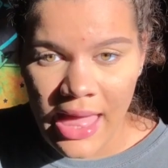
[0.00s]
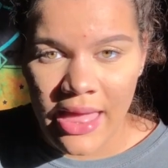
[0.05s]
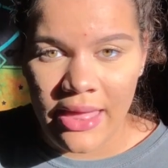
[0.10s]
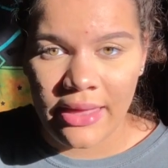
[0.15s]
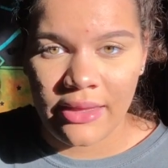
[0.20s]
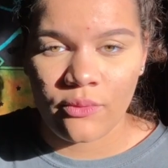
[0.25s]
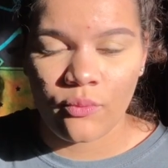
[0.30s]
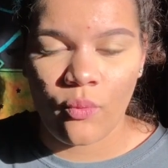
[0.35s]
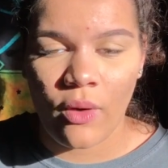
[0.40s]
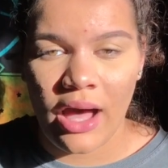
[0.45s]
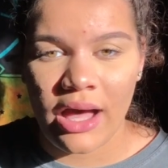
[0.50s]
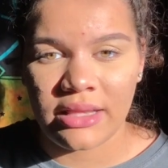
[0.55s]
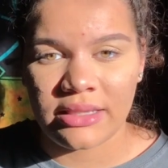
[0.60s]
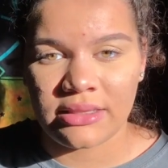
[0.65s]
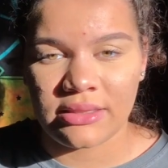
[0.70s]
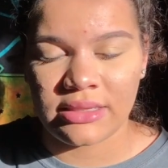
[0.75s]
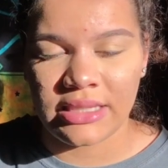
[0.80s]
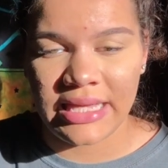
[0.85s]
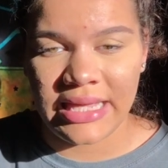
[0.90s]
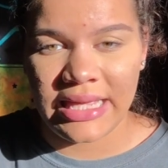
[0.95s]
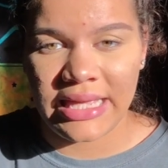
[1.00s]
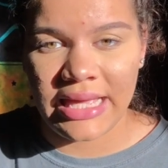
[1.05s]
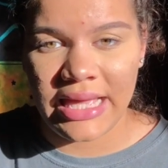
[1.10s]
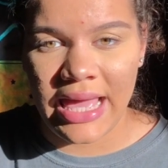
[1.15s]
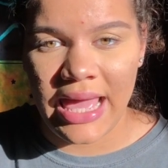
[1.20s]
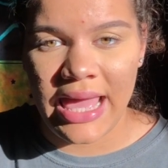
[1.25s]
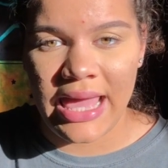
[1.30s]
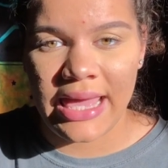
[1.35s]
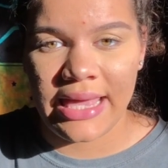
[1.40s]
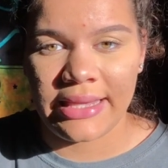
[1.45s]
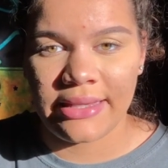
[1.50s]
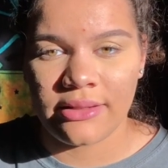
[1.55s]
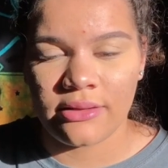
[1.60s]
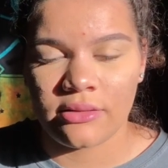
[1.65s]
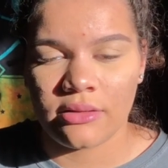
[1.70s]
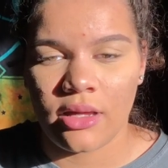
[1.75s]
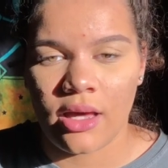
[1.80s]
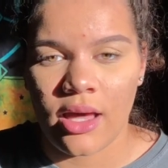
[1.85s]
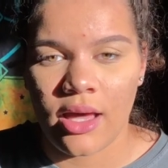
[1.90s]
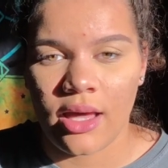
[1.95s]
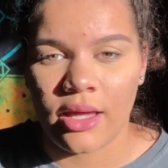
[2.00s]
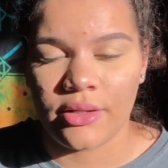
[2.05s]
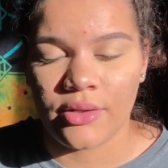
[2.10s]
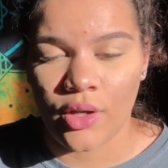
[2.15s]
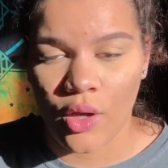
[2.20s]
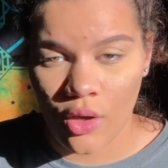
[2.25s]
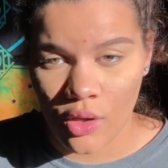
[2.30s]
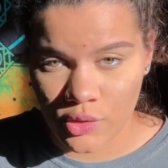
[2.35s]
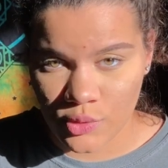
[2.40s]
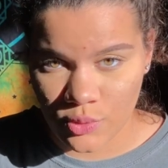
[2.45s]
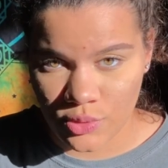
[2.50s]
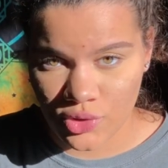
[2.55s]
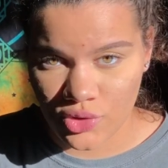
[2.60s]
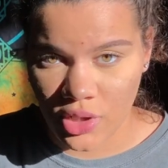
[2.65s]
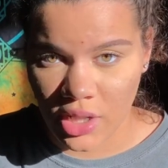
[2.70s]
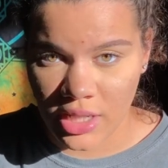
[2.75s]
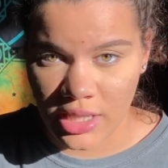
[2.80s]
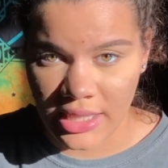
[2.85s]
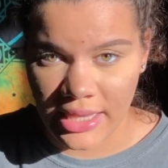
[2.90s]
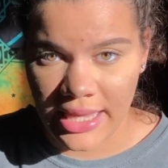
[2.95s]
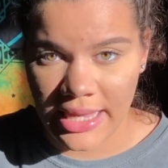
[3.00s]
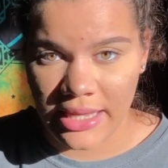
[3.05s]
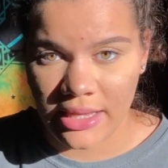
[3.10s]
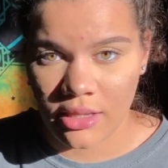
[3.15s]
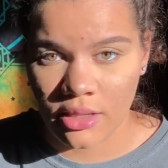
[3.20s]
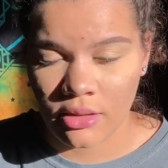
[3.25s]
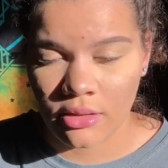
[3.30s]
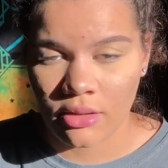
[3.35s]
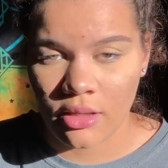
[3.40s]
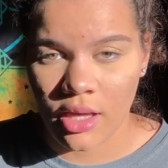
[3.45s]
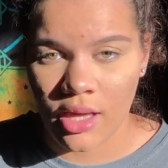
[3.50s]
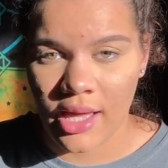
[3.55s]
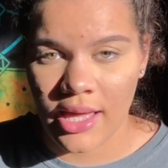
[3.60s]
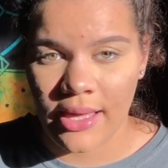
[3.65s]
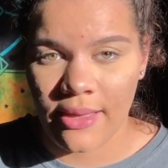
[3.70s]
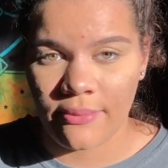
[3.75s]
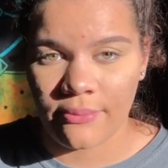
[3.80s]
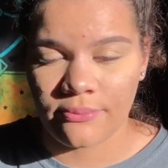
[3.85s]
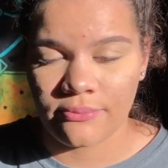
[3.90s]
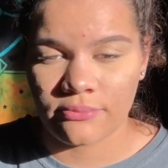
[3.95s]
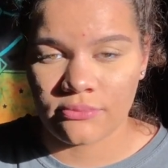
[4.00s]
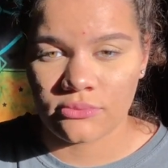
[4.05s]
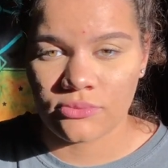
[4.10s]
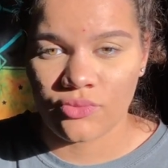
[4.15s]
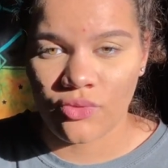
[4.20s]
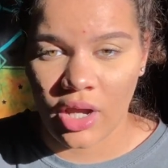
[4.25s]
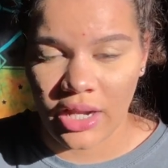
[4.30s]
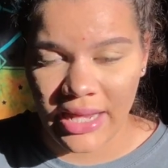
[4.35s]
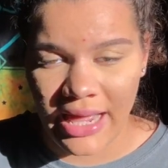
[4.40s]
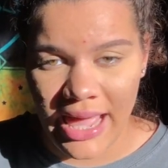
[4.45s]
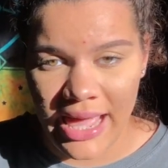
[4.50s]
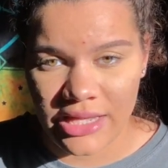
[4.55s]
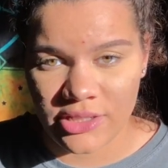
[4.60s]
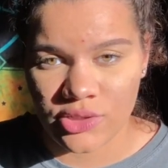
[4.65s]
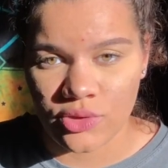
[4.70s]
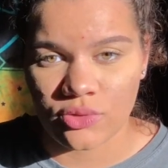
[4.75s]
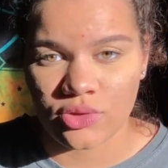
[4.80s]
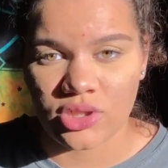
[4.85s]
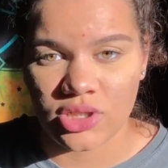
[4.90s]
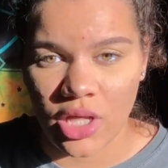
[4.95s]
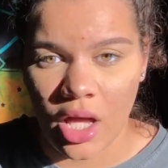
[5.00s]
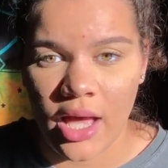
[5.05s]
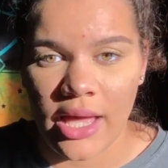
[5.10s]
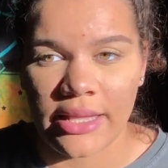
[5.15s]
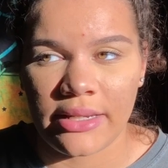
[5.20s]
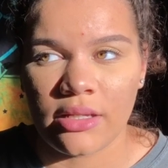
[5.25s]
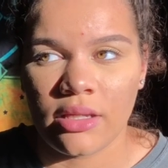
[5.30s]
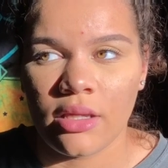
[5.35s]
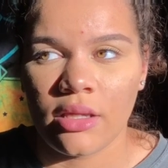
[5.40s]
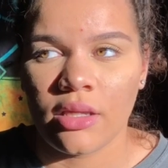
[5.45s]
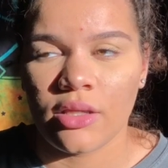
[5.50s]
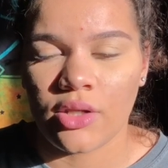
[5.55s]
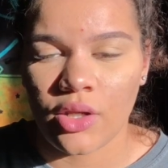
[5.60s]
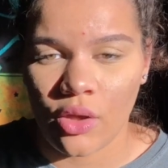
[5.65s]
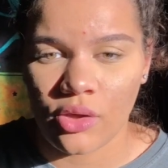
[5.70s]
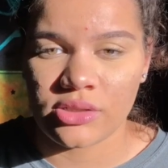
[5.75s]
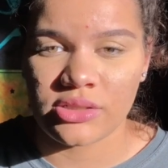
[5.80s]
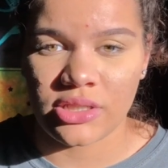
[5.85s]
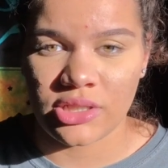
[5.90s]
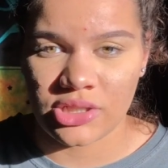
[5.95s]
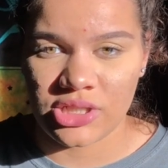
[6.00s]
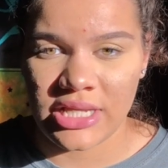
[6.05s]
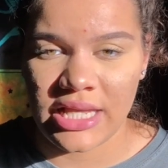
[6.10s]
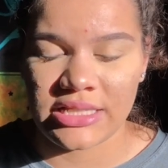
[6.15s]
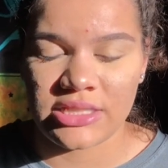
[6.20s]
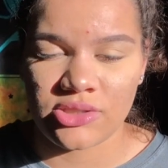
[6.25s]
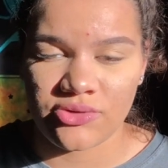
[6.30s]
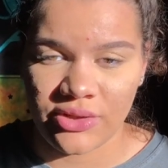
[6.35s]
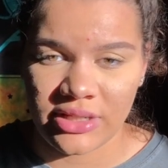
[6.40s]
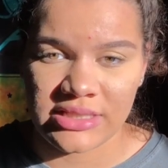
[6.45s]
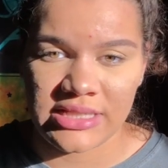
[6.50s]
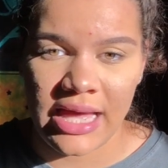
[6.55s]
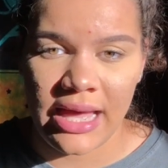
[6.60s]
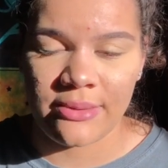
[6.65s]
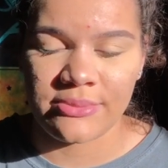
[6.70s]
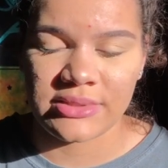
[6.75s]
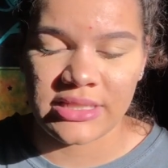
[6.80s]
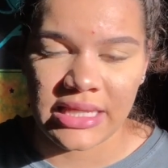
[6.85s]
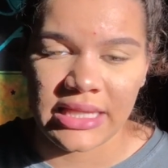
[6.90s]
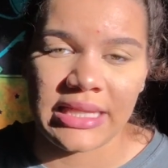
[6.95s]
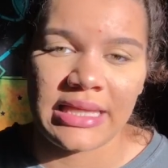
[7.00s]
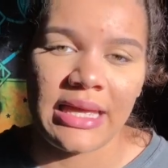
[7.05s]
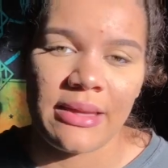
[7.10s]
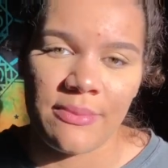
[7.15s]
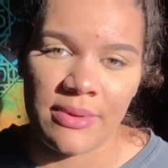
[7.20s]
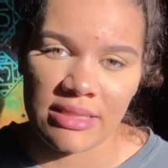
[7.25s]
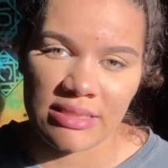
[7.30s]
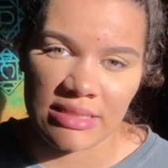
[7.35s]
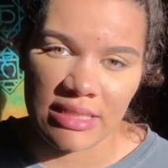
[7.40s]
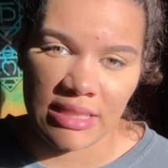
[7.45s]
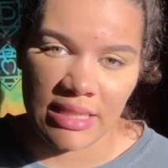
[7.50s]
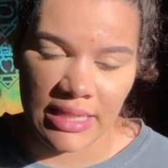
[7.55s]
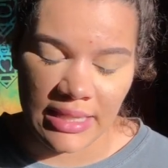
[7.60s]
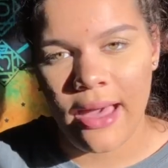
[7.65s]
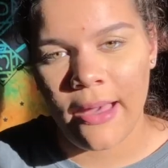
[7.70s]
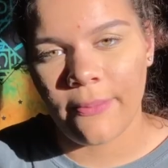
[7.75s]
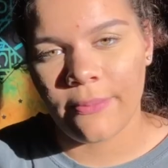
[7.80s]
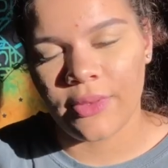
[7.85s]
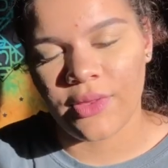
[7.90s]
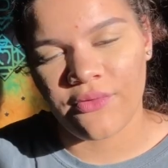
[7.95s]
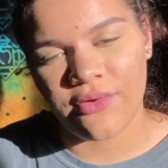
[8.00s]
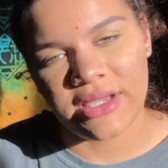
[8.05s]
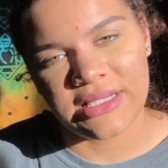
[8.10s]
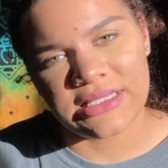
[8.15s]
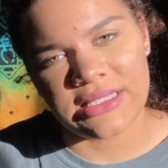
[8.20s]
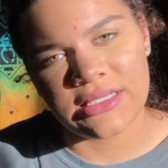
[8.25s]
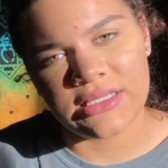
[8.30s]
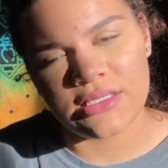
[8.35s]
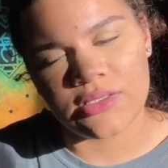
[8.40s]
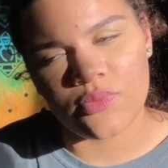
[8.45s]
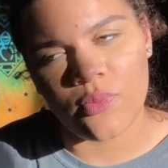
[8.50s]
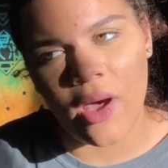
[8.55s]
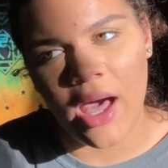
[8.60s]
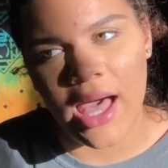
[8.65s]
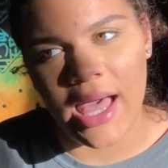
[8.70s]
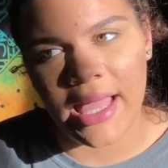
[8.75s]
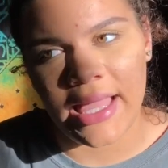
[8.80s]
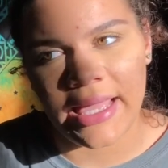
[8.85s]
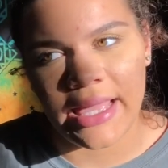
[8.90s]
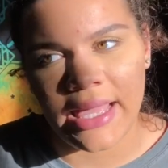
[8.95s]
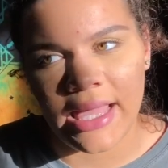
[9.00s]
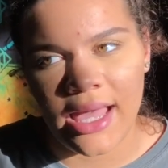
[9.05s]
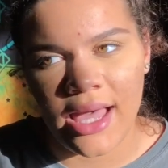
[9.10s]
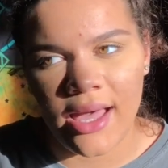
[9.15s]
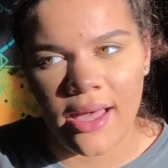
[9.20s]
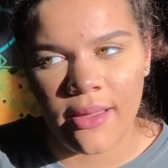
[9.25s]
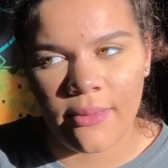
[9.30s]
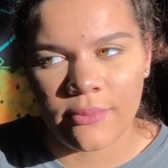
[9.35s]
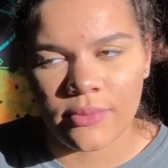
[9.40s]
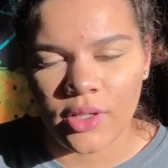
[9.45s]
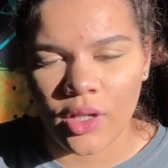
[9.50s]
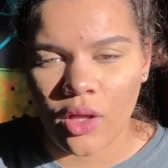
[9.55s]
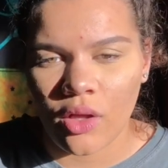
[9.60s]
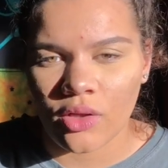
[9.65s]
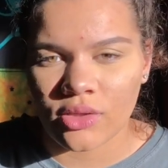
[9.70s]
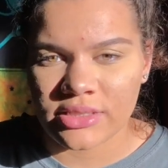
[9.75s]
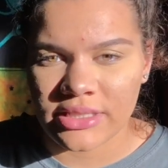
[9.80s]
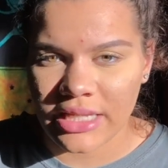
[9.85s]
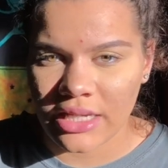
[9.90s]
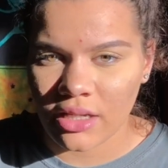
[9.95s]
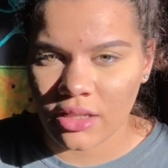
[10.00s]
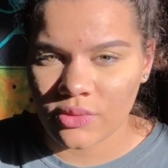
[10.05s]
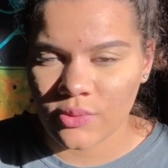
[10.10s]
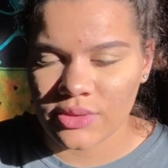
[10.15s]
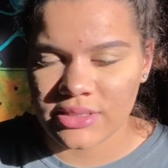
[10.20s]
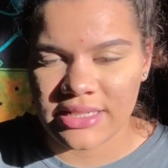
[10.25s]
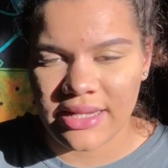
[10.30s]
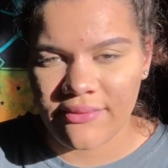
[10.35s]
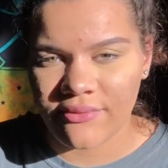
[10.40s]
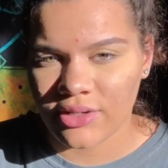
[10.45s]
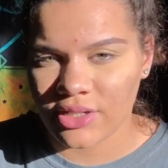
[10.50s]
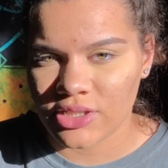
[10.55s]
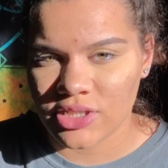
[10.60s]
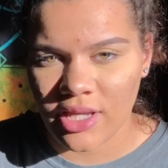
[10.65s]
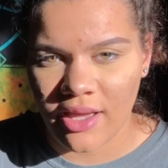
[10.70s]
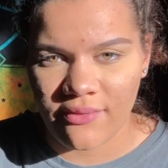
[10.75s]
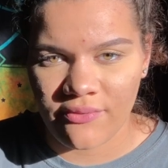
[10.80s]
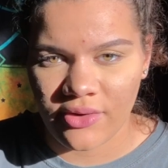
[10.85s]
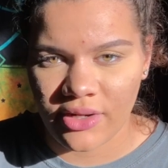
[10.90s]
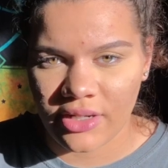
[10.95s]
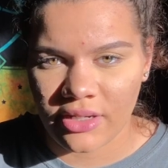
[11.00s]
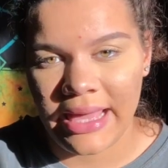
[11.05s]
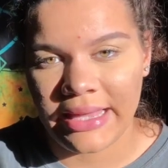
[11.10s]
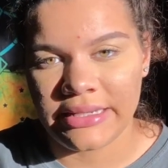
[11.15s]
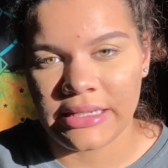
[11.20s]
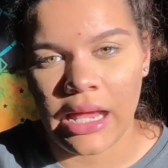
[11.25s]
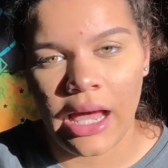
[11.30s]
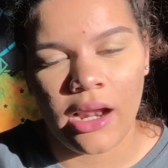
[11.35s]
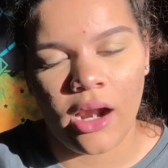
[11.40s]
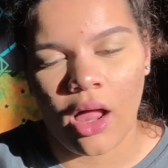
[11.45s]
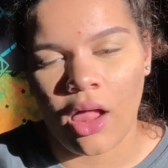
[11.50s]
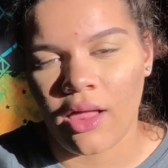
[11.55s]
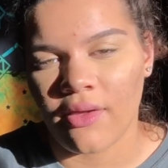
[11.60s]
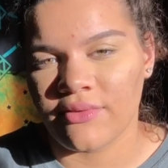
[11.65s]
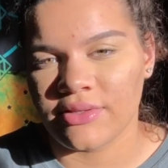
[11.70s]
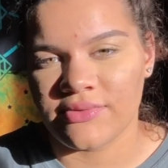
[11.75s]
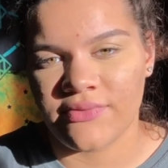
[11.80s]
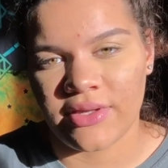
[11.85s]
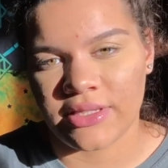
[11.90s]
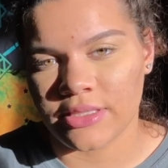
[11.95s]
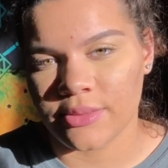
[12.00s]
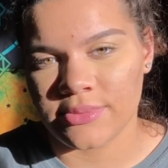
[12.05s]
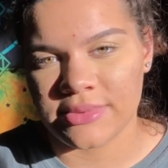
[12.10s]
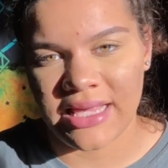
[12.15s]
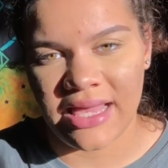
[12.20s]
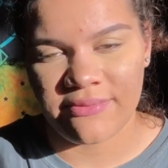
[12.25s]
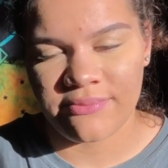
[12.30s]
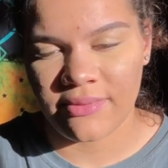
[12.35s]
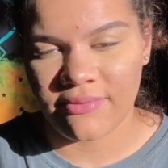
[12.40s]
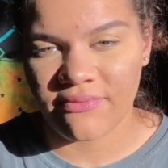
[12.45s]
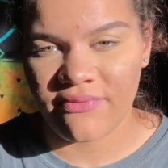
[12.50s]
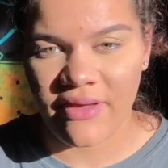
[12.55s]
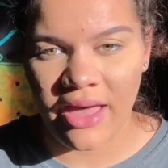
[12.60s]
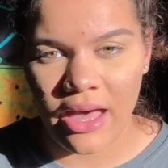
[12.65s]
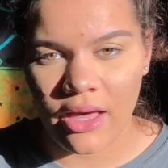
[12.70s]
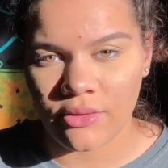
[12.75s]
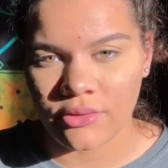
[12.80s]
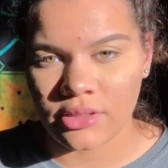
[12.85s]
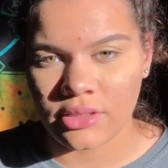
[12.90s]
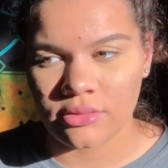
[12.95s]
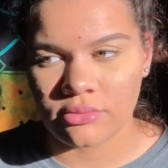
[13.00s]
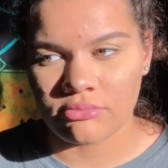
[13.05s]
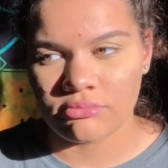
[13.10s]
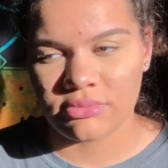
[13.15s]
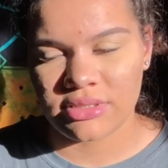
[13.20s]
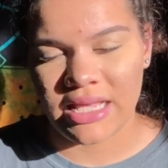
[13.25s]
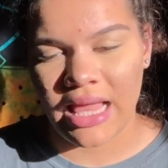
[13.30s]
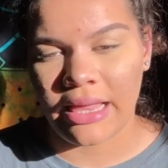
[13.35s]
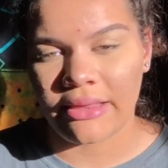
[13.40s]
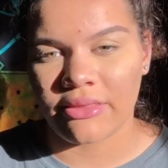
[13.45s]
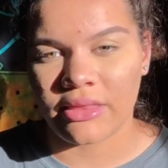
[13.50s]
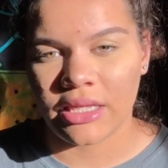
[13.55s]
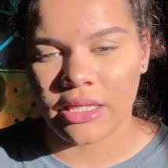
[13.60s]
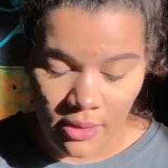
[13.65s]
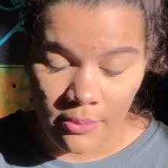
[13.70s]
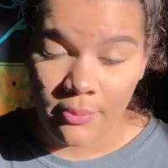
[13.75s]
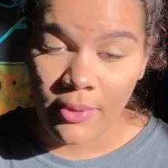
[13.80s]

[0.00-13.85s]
And while Lee and uh, Knowles were struggling, um, Ronnie Angel shot Knowles in the chest three times, killing him instantly. Um, the reasons why um, Knowles killed was never discovered, and not all of his victims have been found sadly.